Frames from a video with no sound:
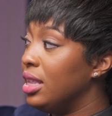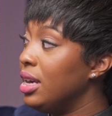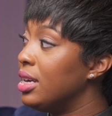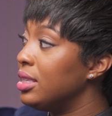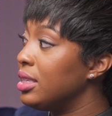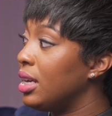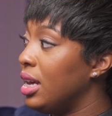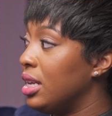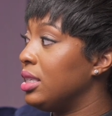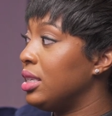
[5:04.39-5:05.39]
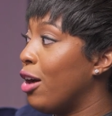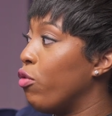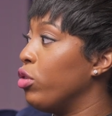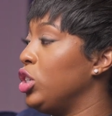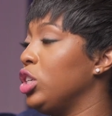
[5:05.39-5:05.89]
this in
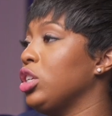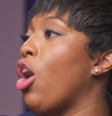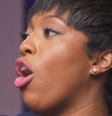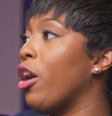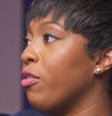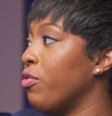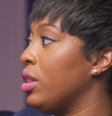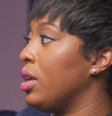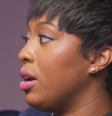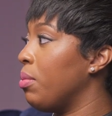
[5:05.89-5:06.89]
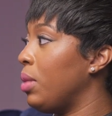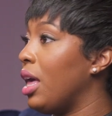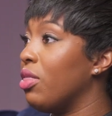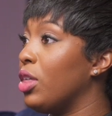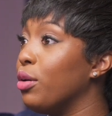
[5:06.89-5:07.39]
itself was just hard for them.
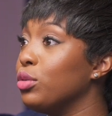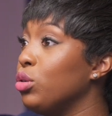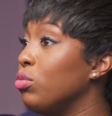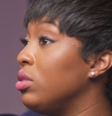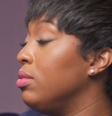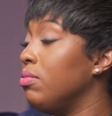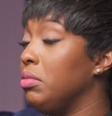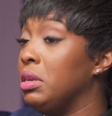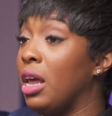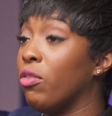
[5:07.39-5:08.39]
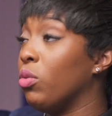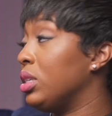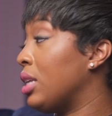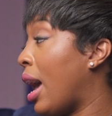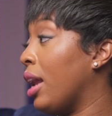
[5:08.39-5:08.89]
And those who never
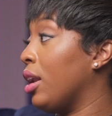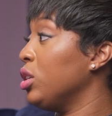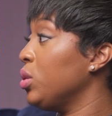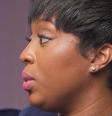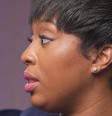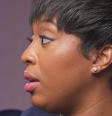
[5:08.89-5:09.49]
was diagnosed with